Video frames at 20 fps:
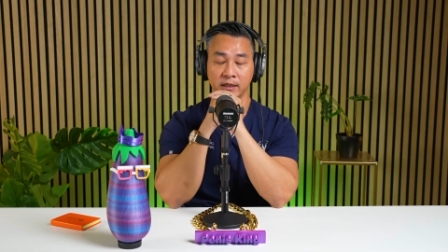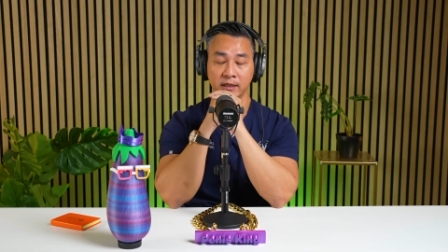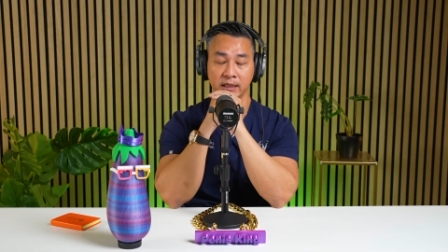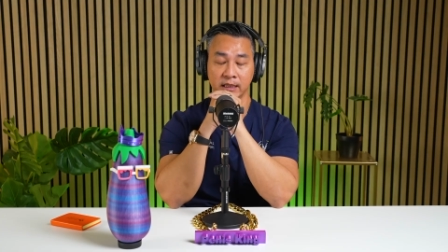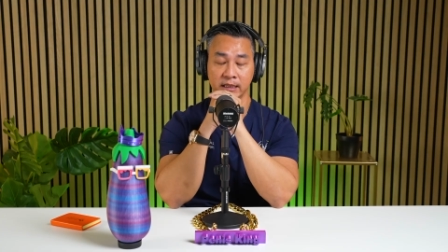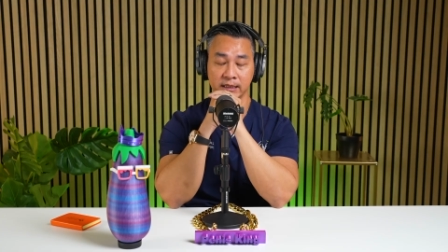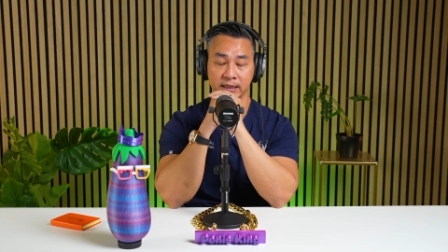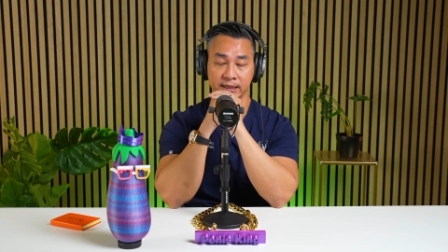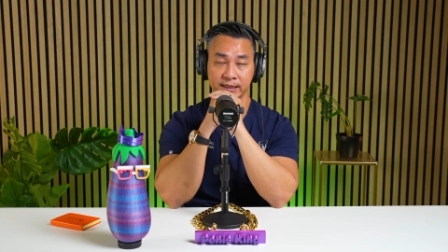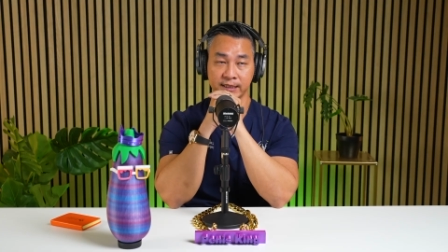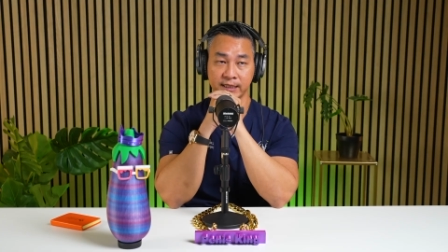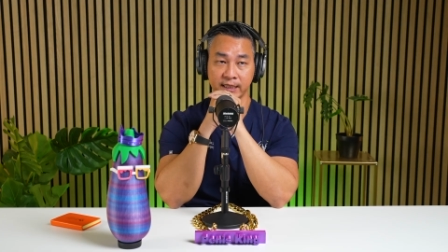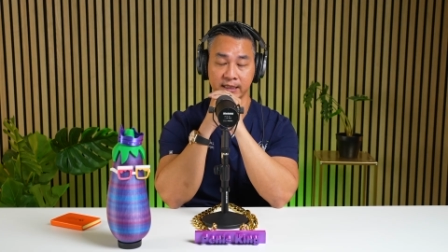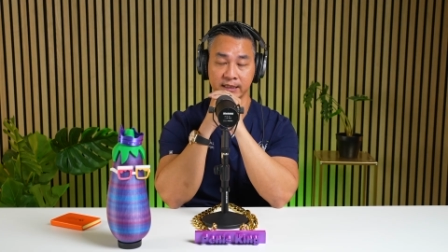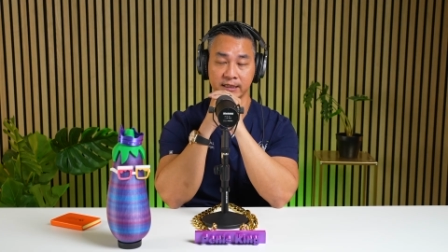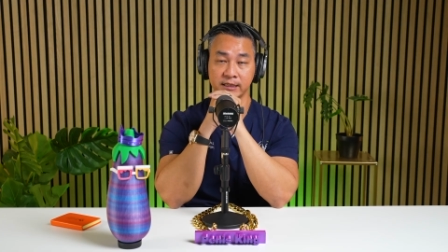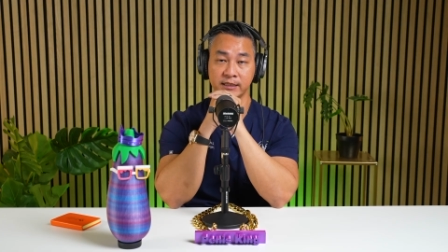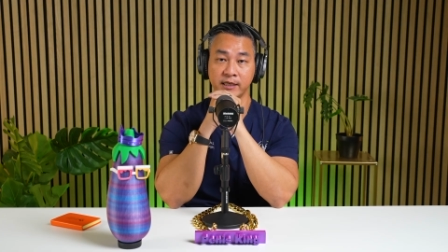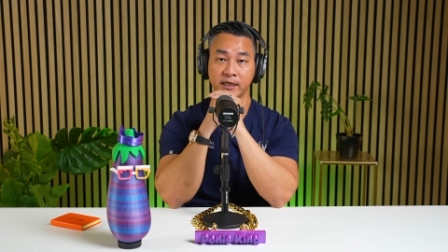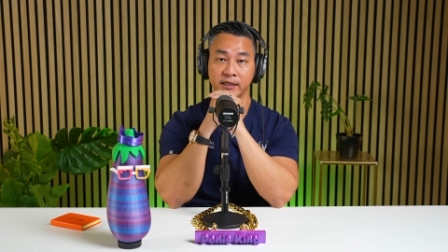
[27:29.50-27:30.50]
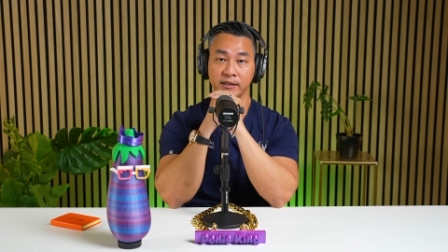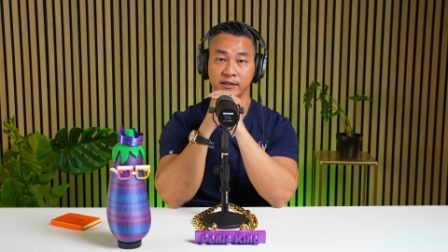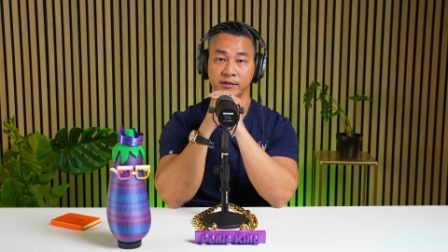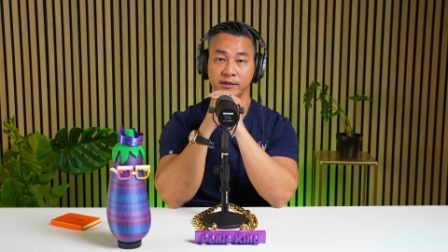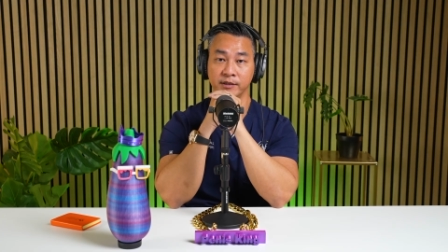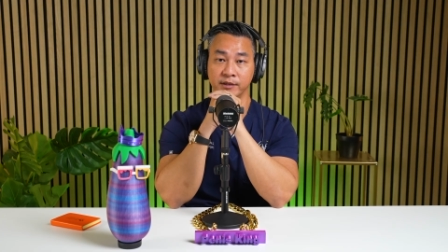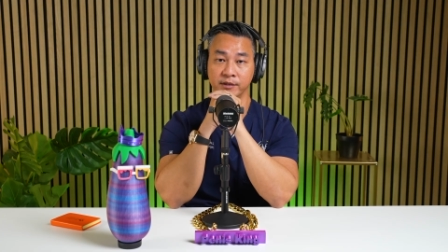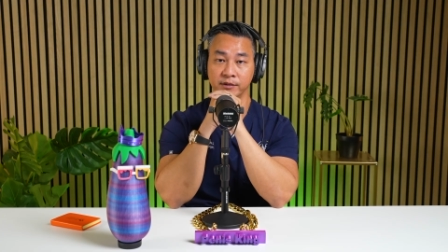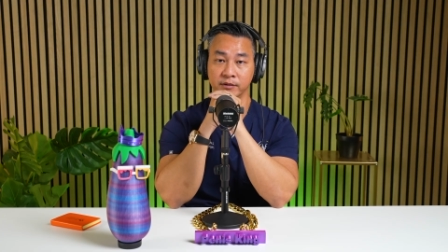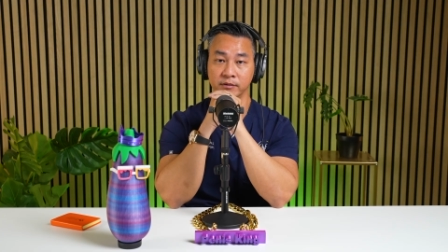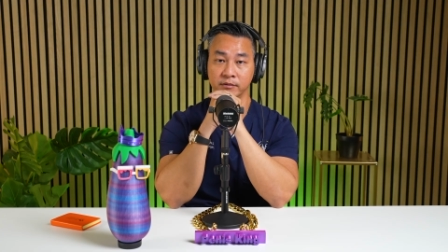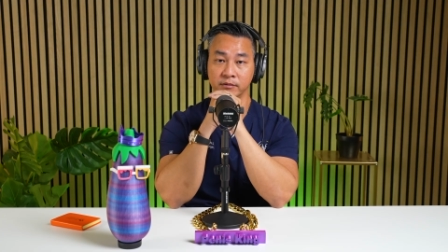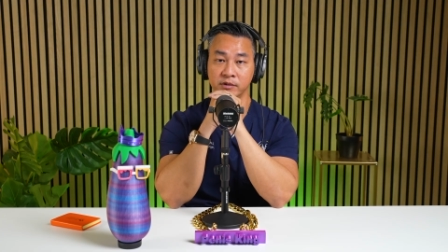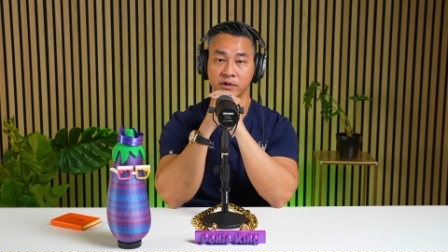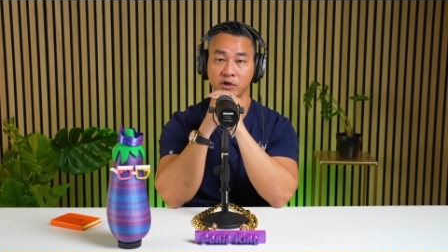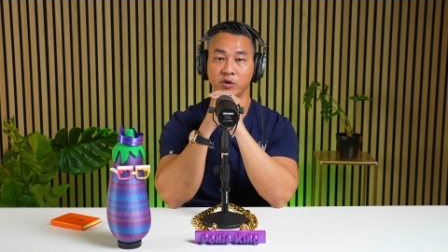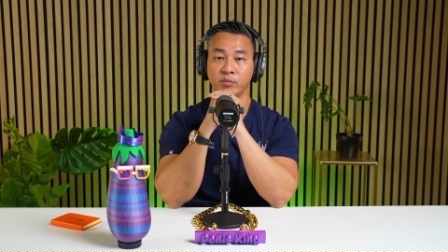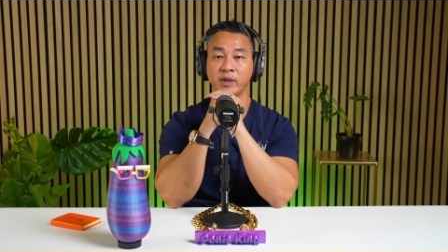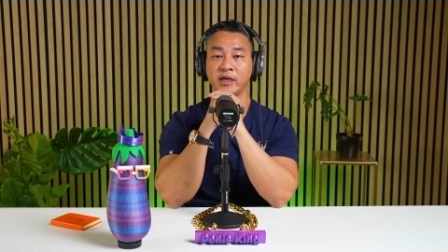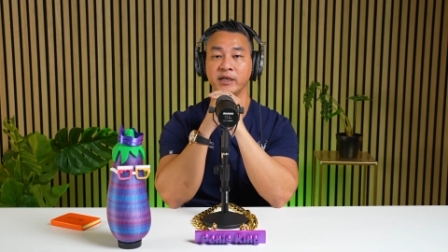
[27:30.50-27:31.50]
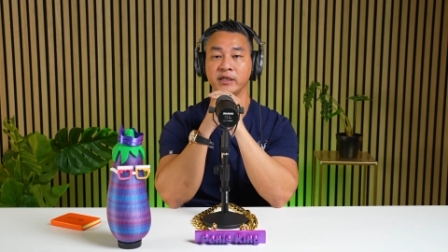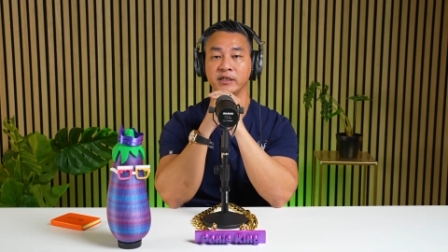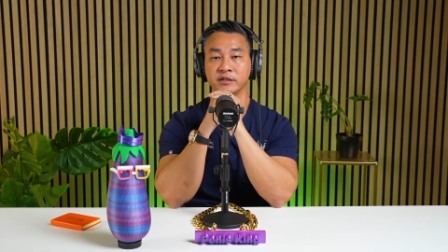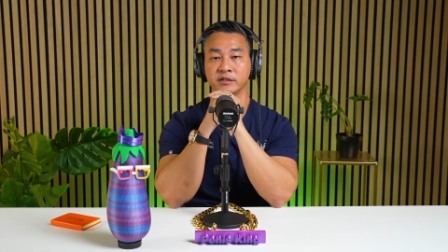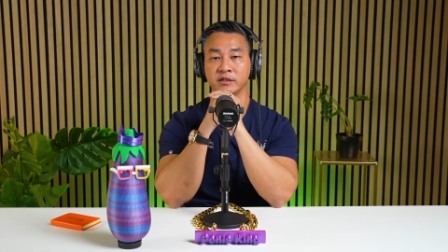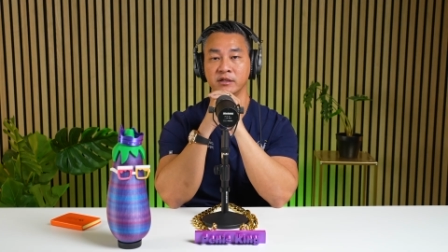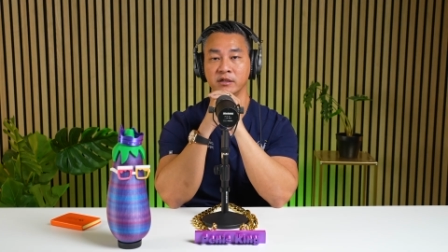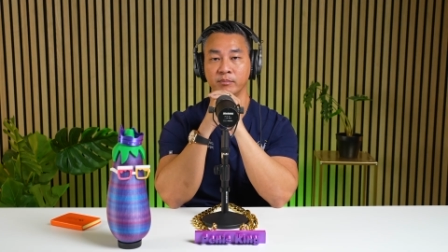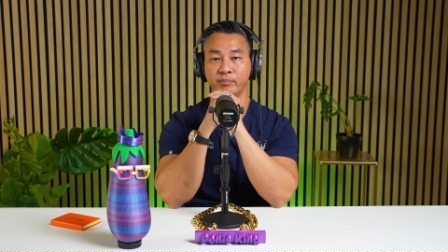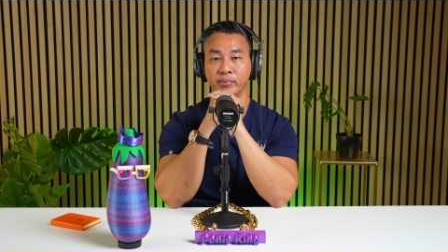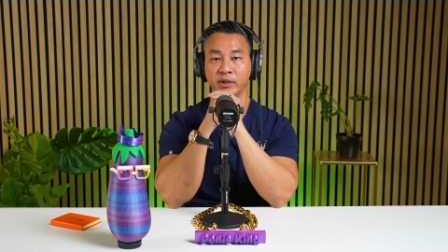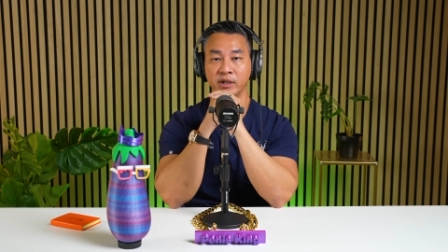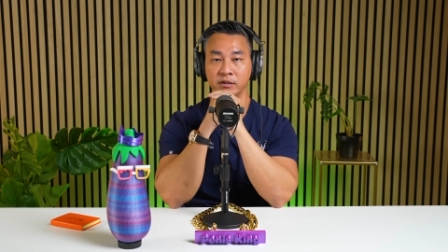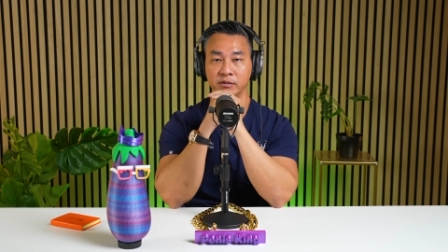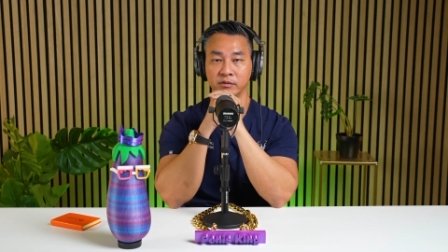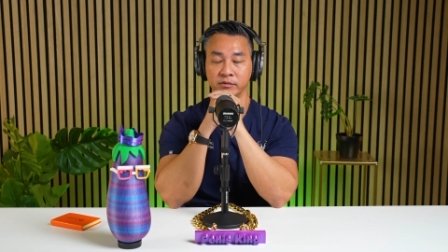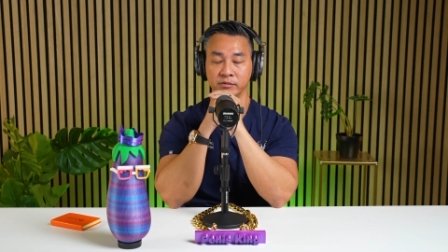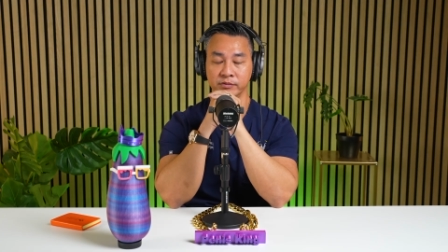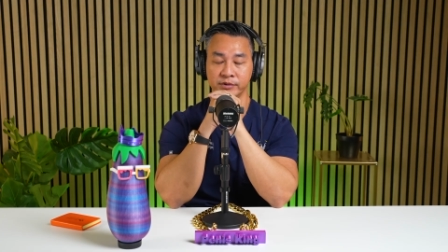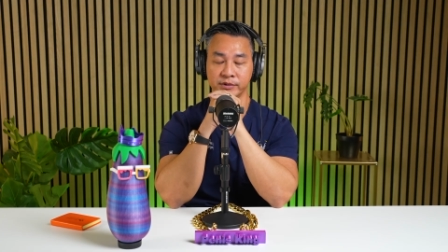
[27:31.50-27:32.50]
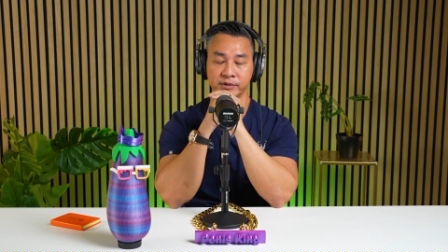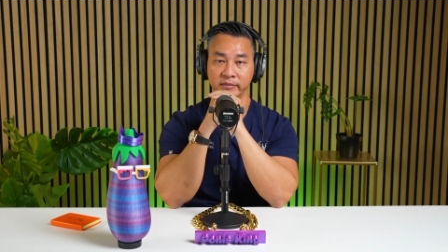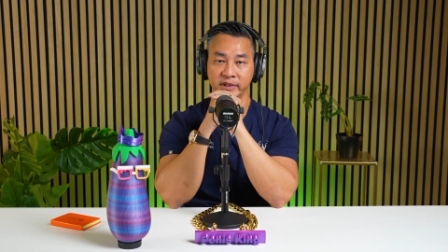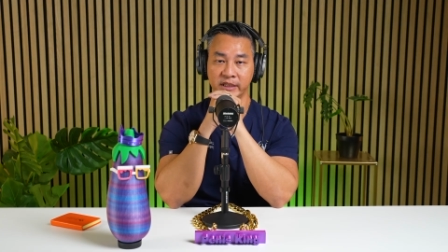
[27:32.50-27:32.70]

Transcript: in a sense that, you know, nobody is going to post